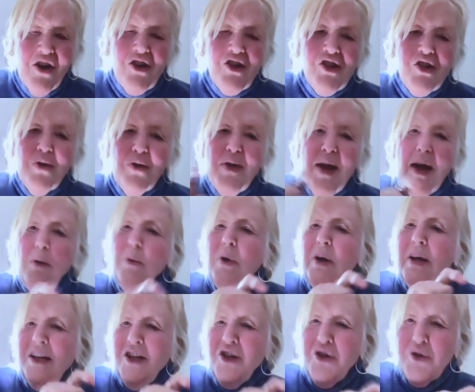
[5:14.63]
So they were
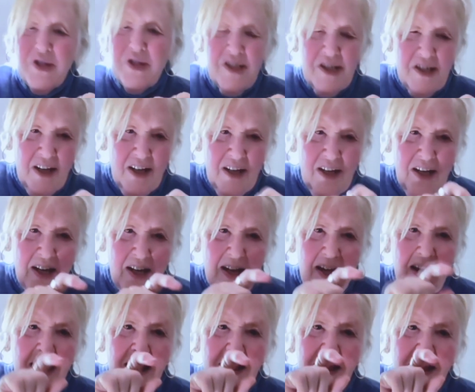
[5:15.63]
interested
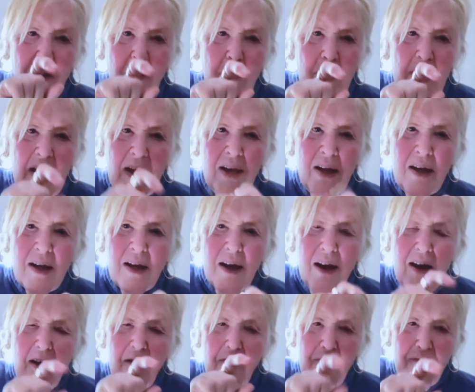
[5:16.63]
in there being
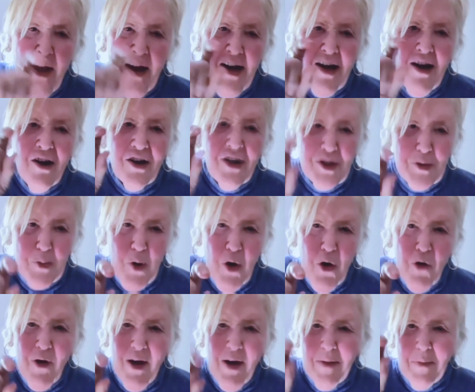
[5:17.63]
a fine arts
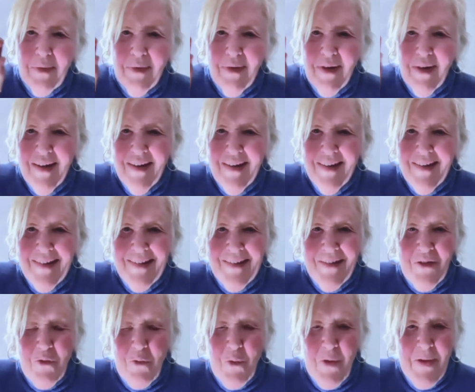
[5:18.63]
program
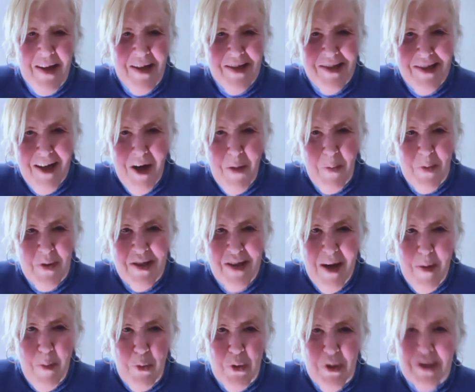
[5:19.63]
when they set up a
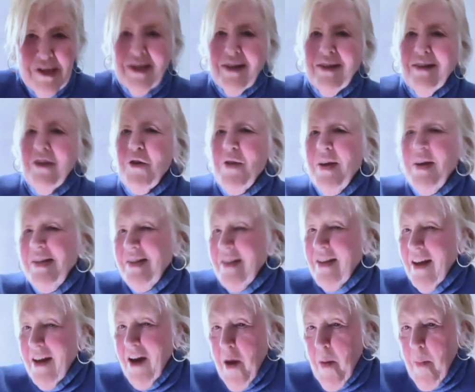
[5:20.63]
state prison or they
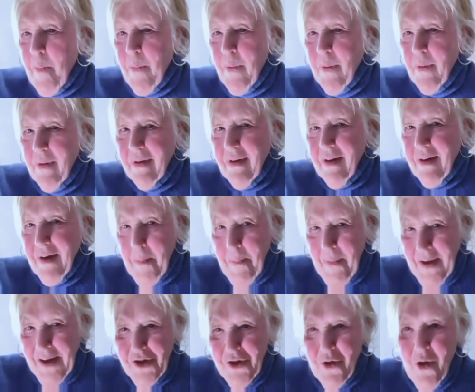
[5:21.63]
set up a
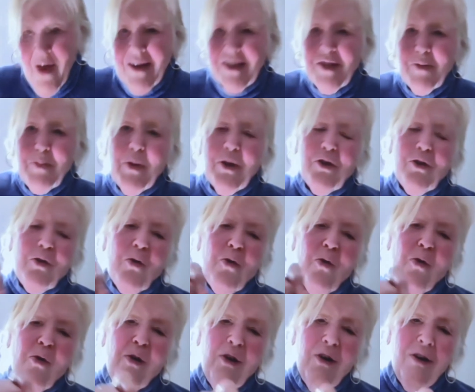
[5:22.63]
mental hospital
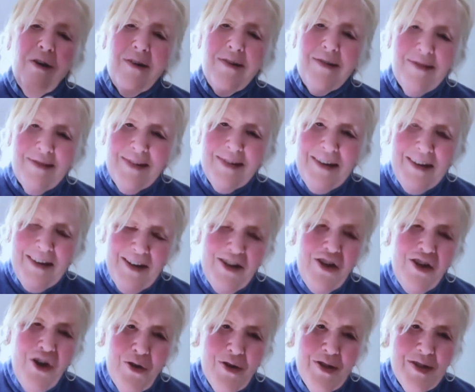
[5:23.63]
or,
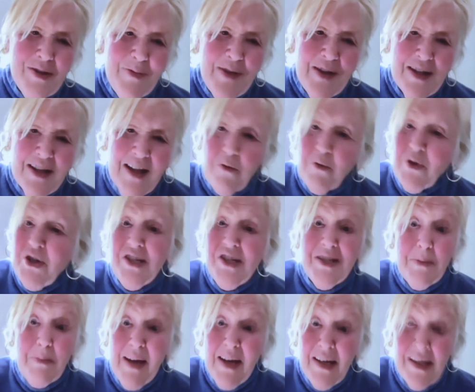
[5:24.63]
you know, something, which
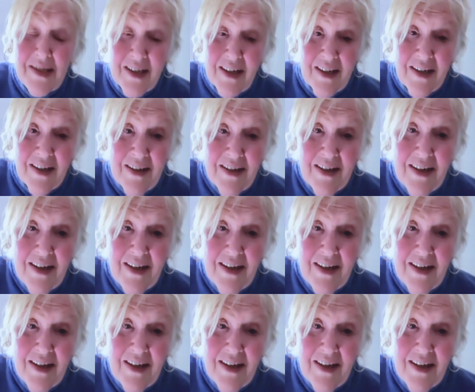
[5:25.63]
is amazing.